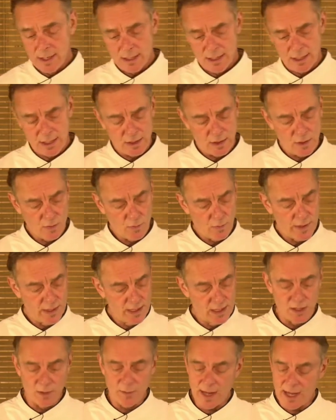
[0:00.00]
You know, when
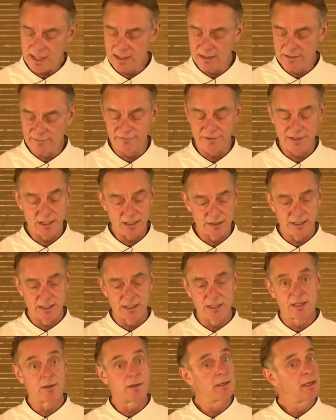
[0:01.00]
you go out in the field
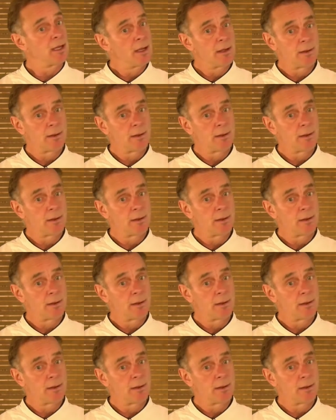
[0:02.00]
and you're